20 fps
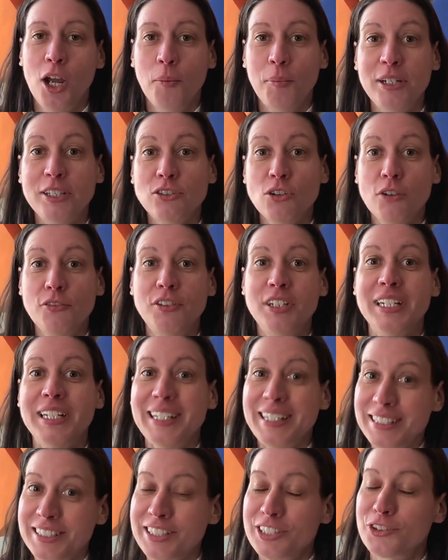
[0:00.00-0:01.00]
But it's often
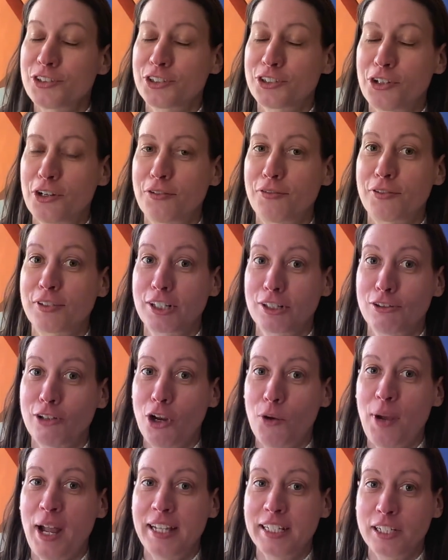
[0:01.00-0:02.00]
easier to go for the
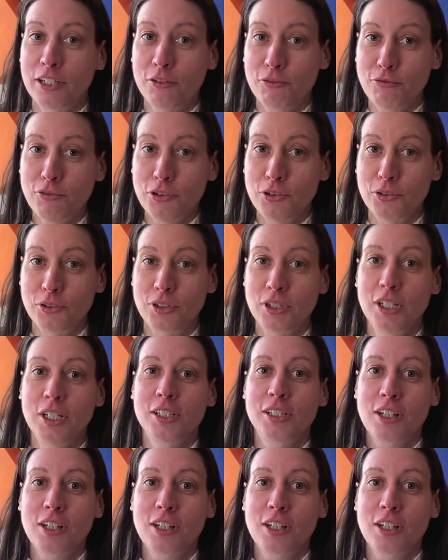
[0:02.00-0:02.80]
low-hanging fruit,